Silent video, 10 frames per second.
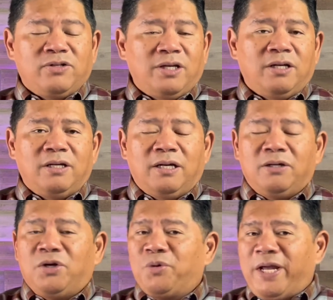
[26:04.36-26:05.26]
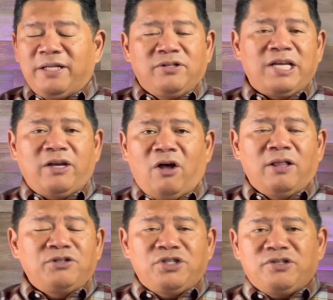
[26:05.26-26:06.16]
a great
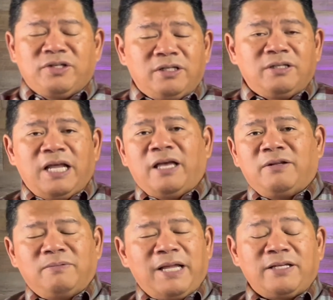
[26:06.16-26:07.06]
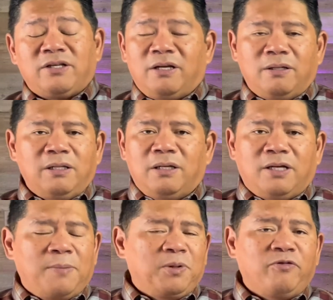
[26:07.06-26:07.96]
psychologist and has a
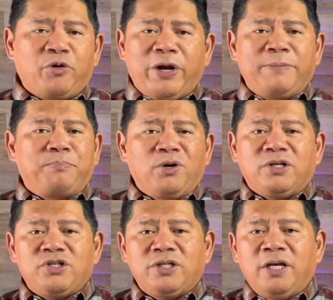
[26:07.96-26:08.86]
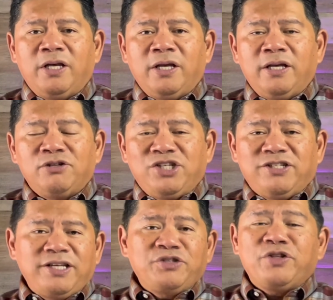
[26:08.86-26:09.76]
couple of great books, she
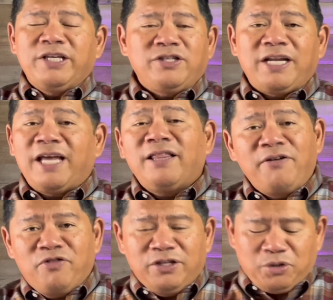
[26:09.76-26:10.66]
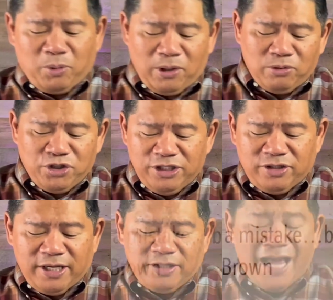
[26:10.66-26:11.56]
says this, and I love this quote. She says, "I